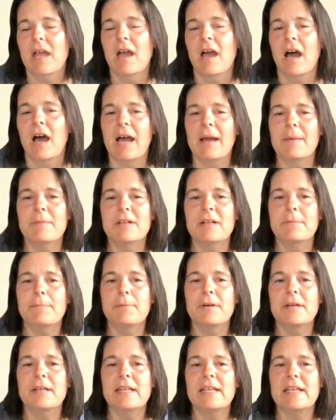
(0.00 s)
I'm going to
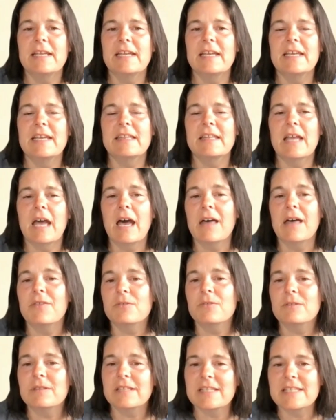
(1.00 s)
put in
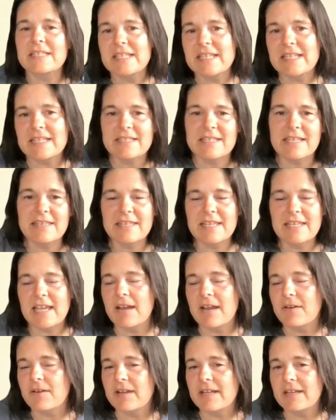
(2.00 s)
other listings in the
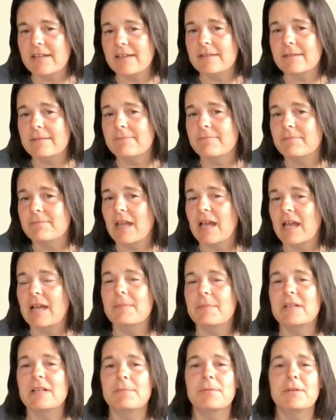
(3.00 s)
area. I'm
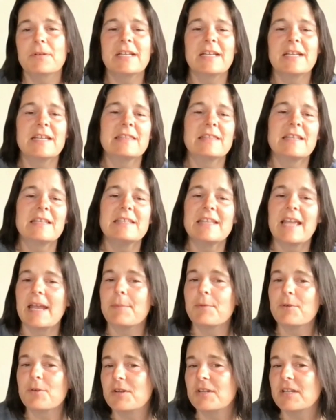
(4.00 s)
going to put in the
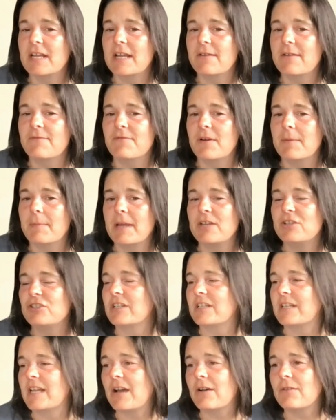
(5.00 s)
neighborhood
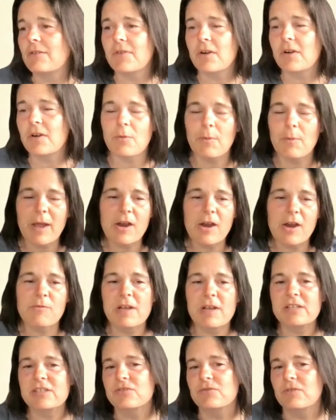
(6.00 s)
information. How far away are
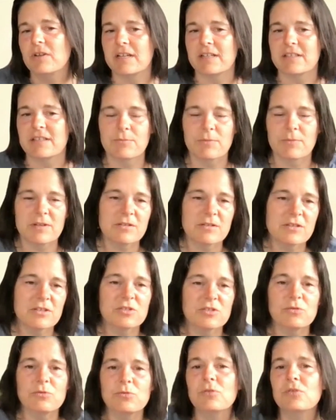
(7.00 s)
restaurants? What are the
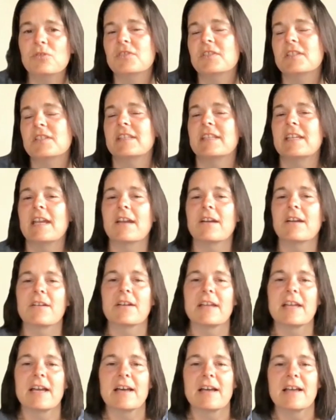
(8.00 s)
schools in the
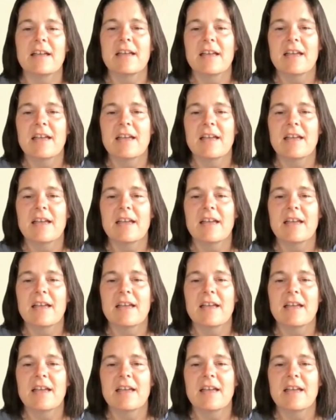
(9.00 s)
area?